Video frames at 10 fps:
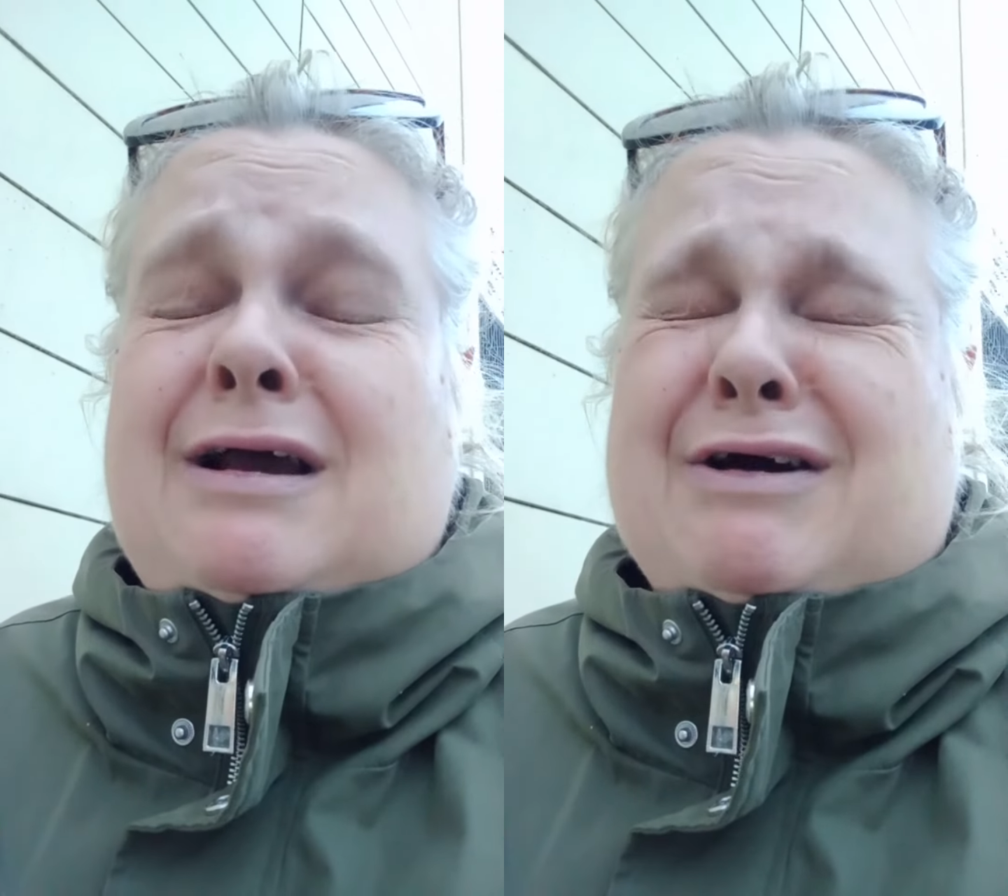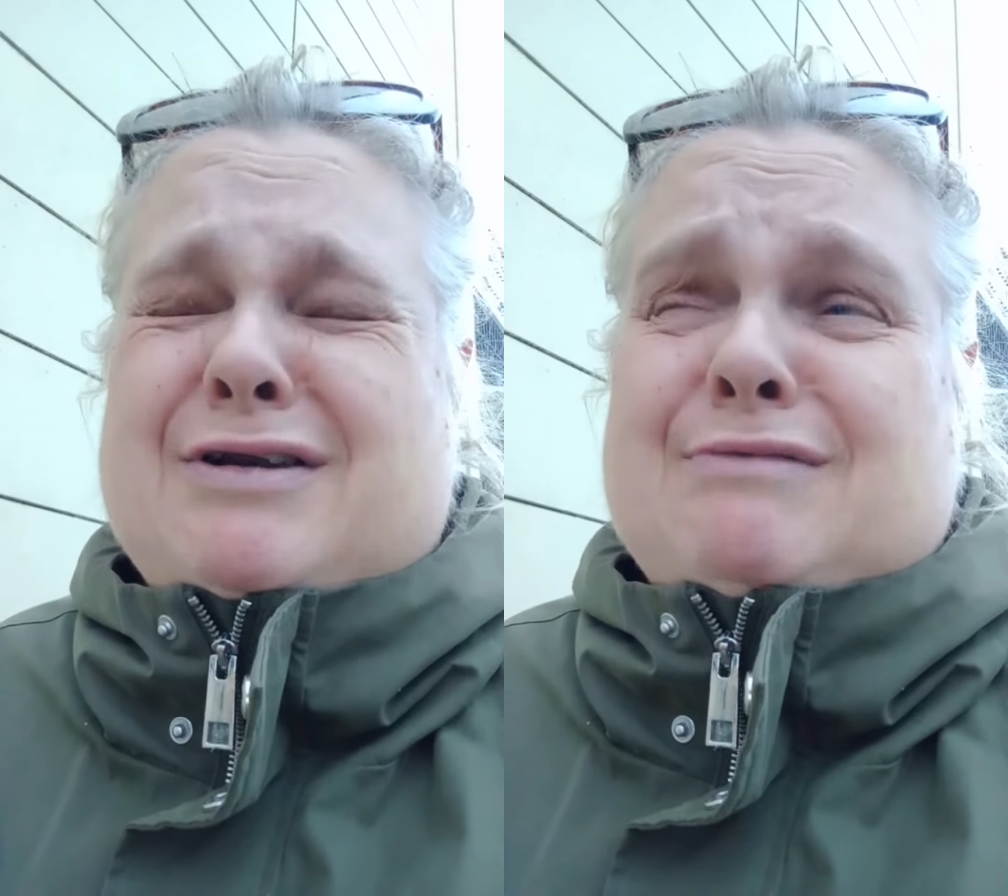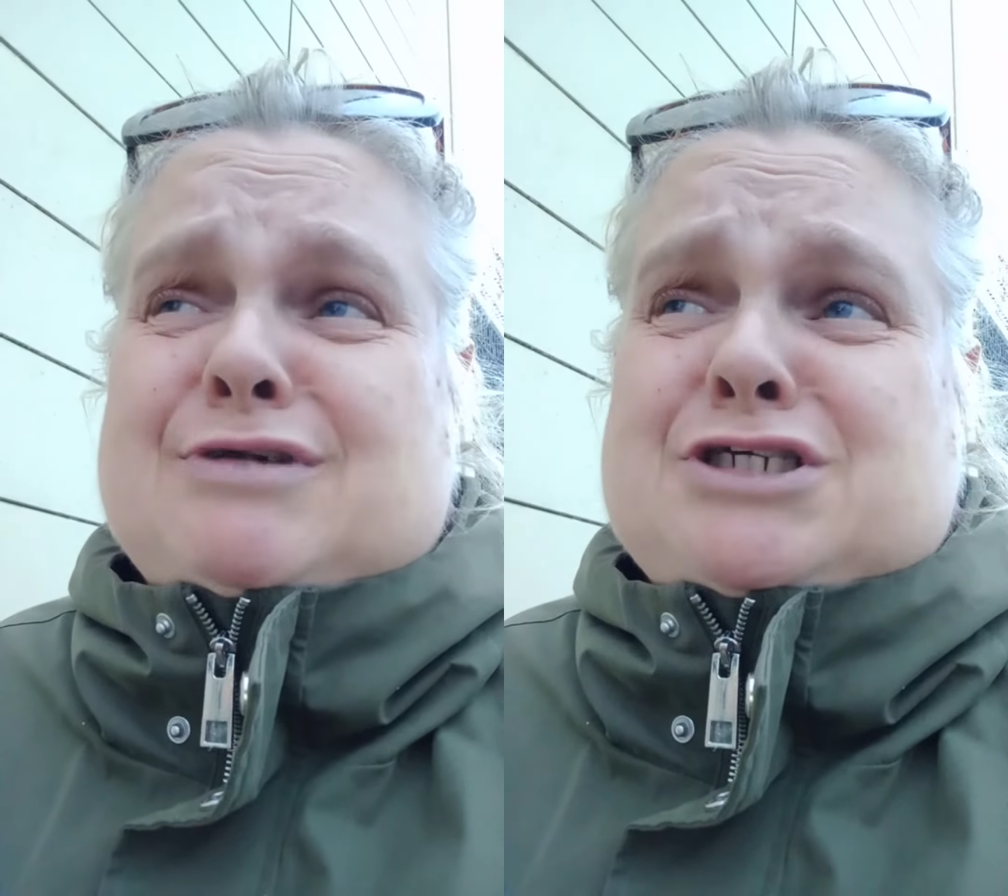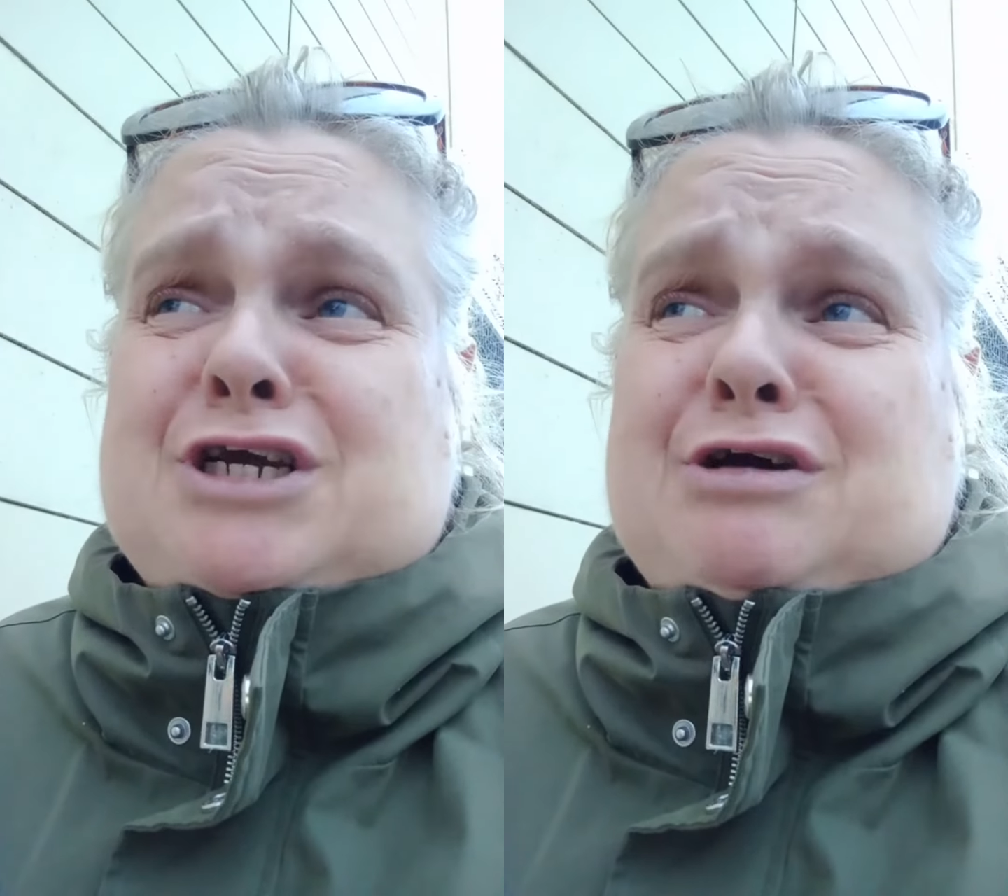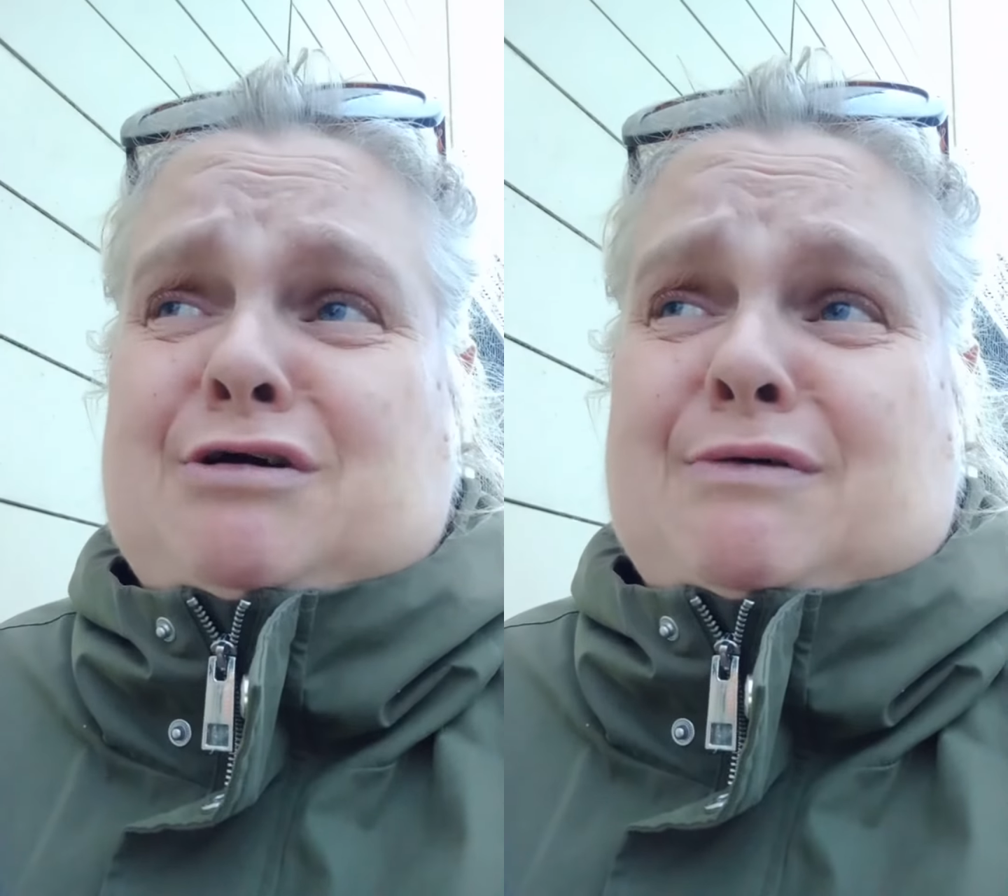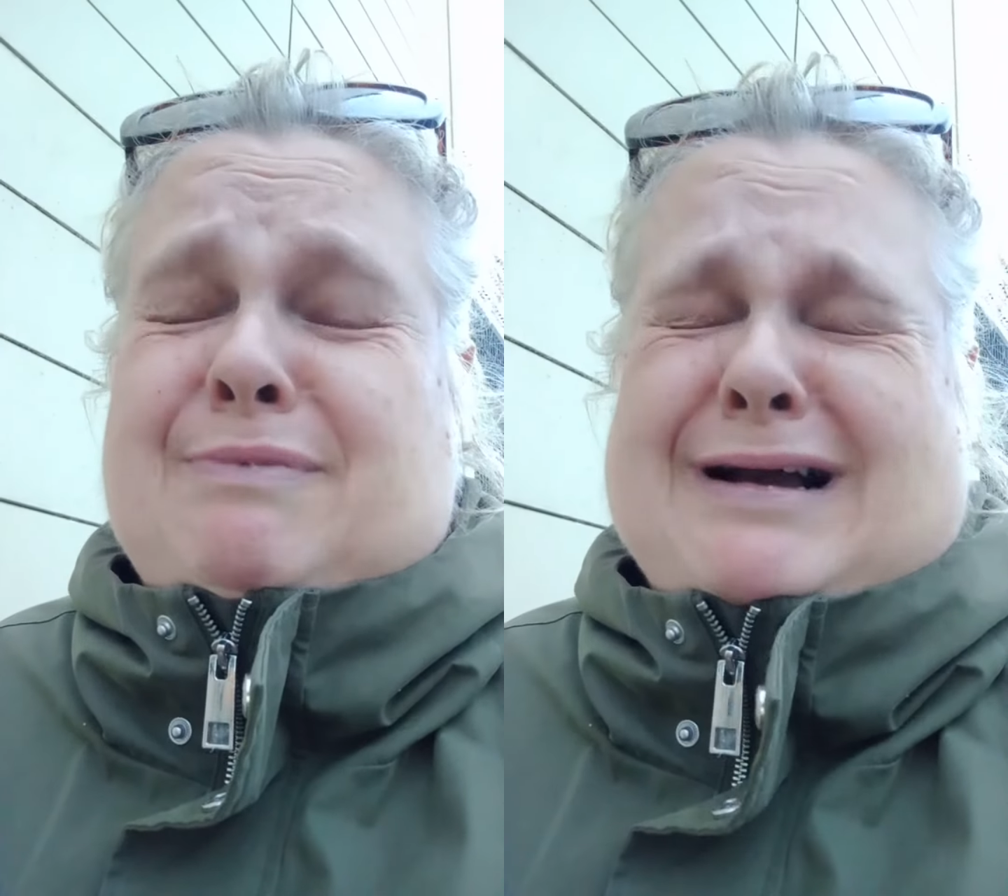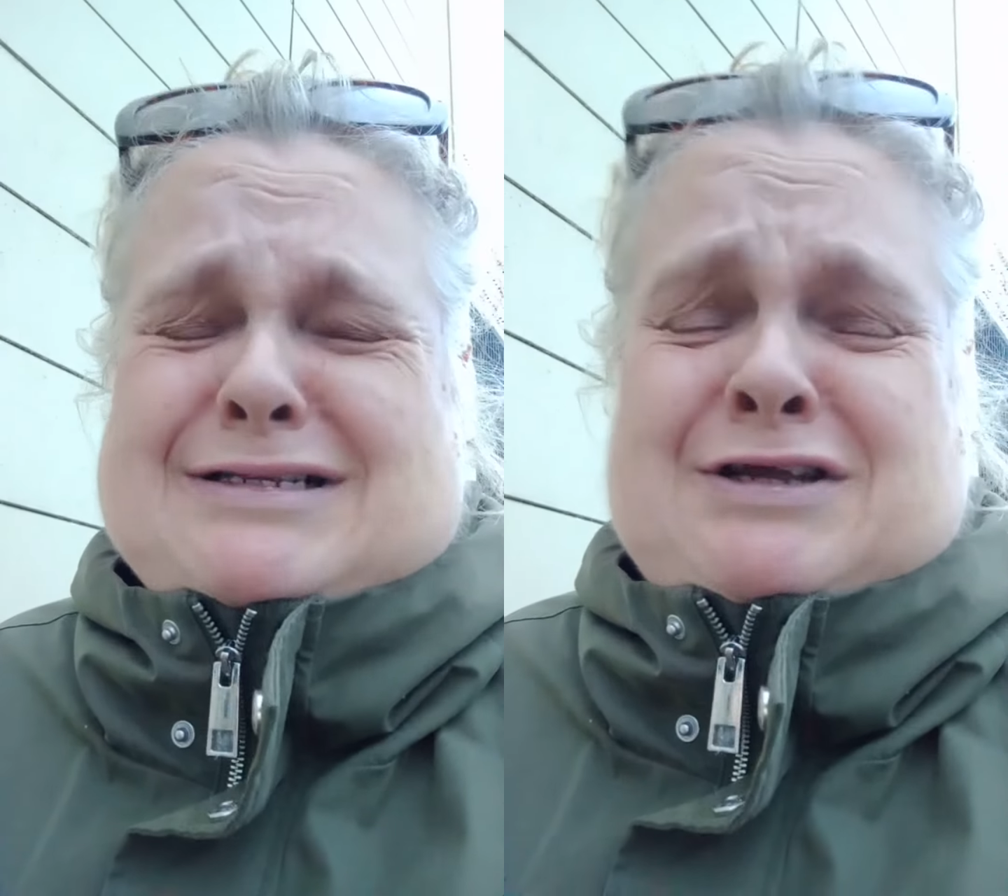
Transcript: God, I wish I could go back